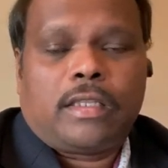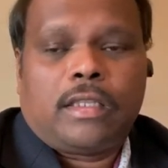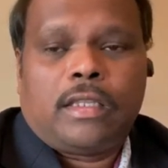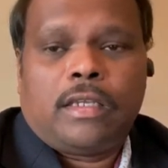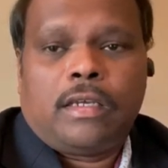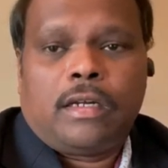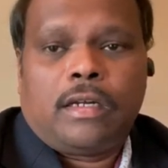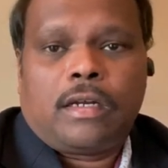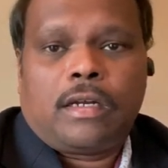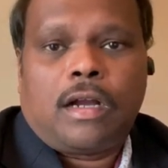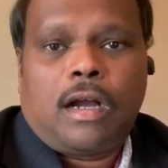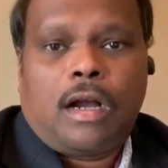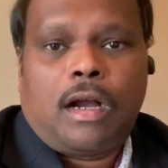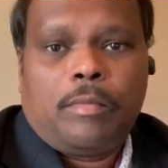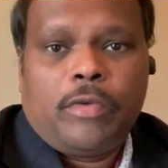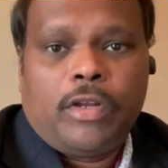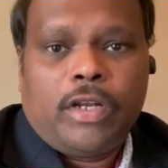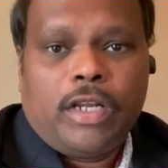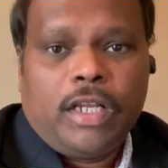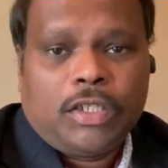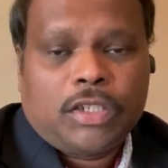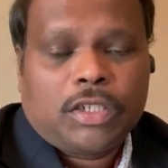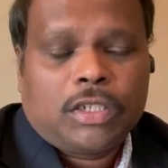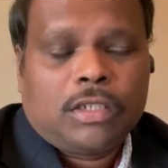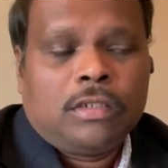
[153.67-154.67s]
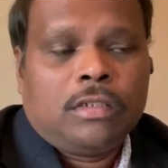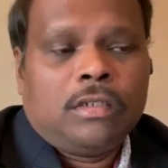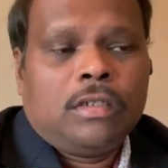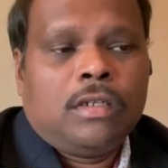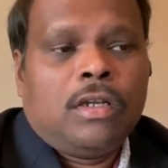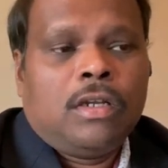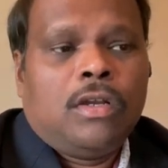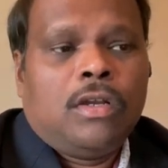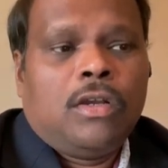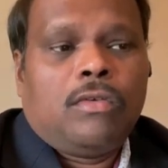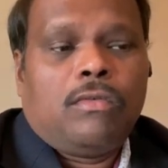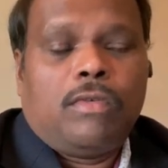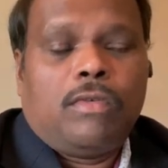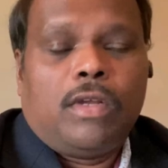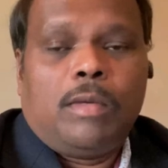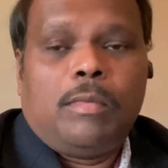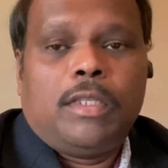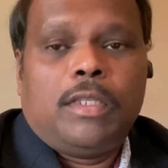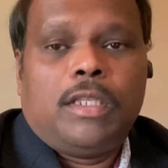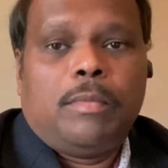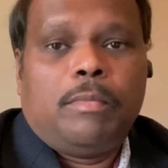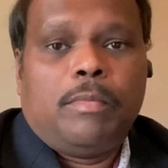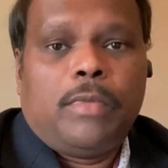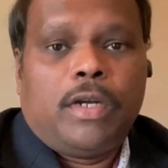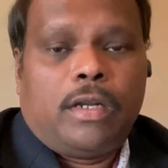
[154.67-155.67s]
their combination will be
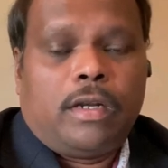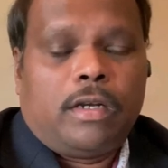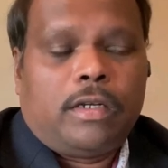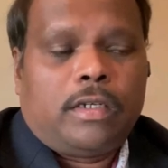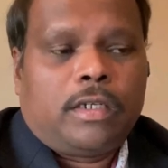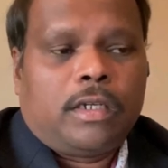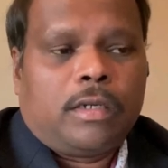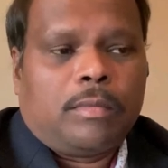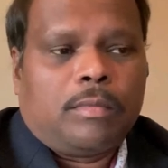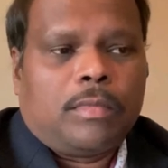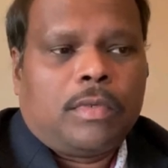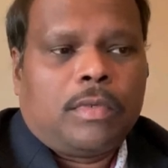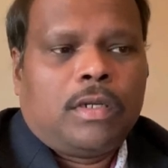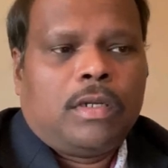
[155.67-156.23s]
the middle term.